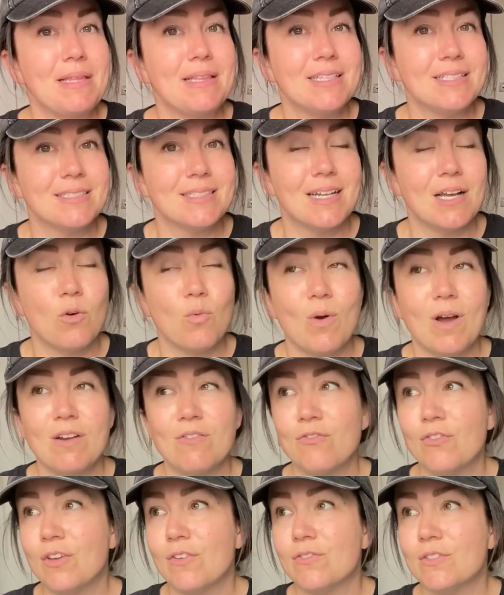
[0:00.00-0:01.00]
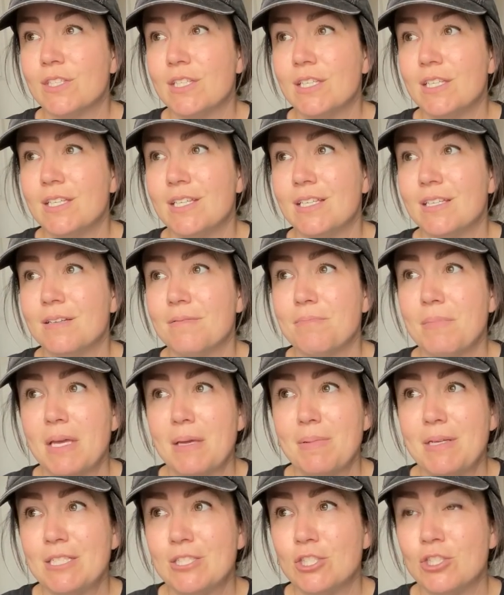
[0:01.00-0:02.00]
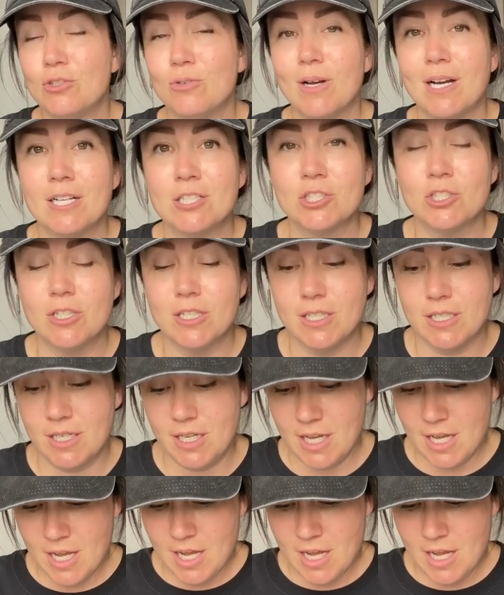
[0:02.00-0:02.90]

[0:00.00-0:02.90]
listed at 150, maybe 200.